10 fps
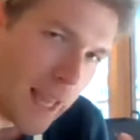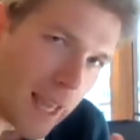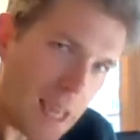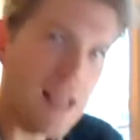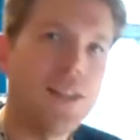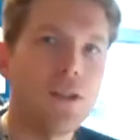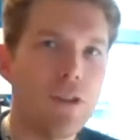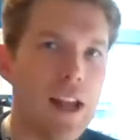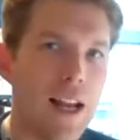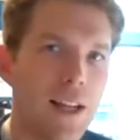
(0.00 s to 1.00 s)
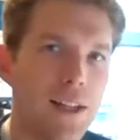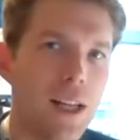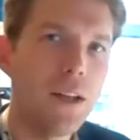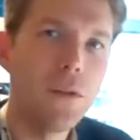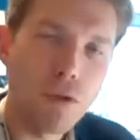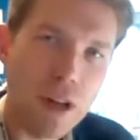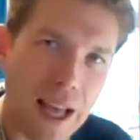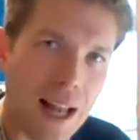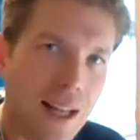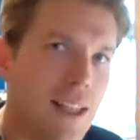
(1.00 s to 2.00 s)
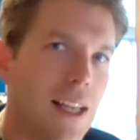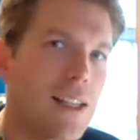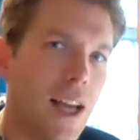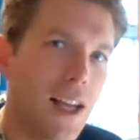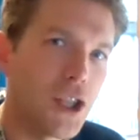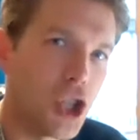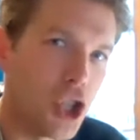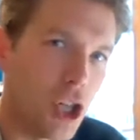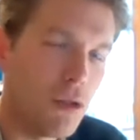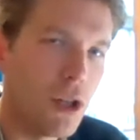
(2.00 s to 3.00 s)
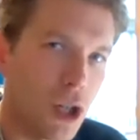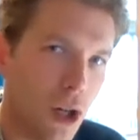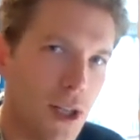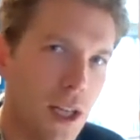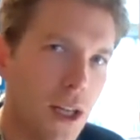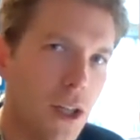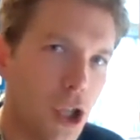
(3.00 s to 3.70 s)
Here's the reality. The reality is that as a junior doctor,